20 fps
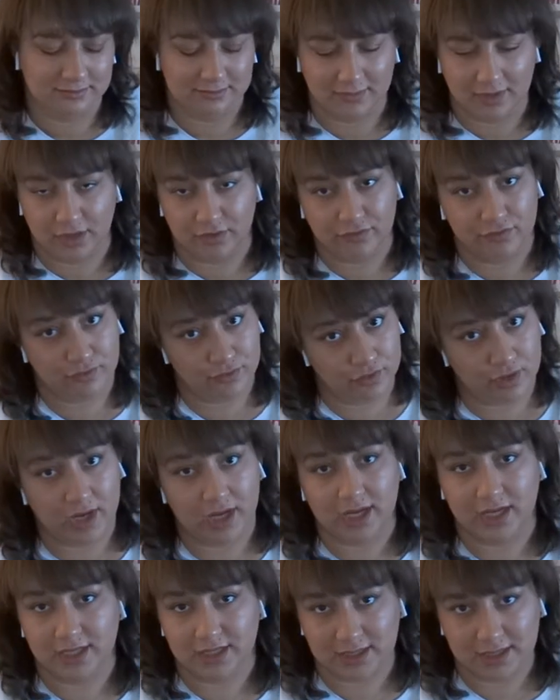to see
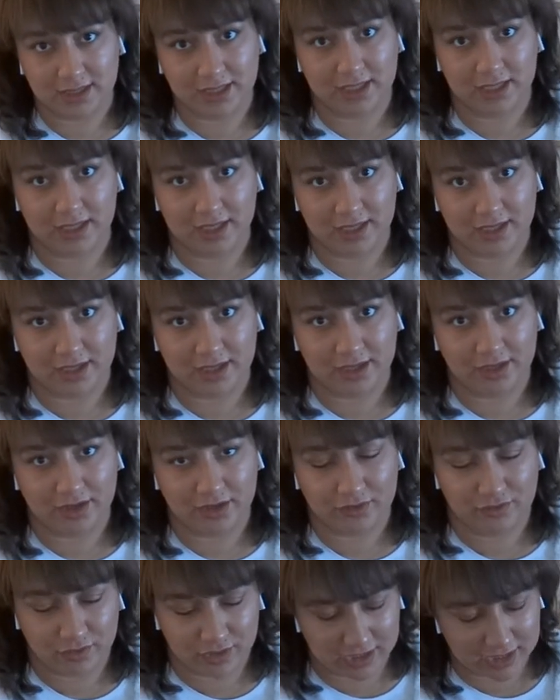if
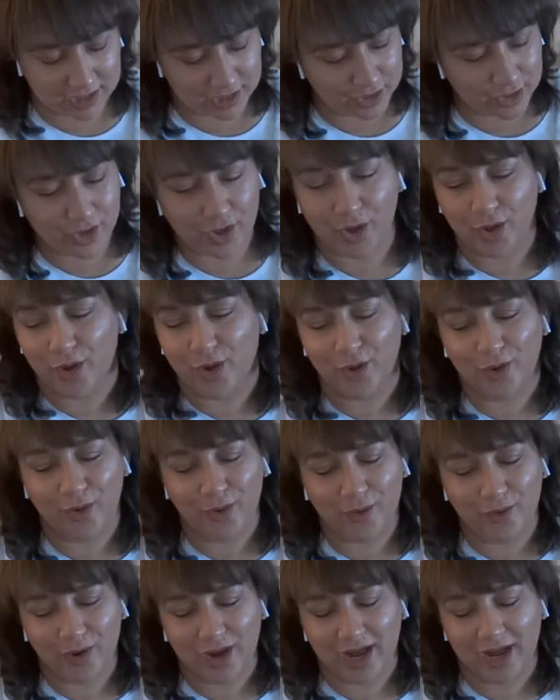reindeer really know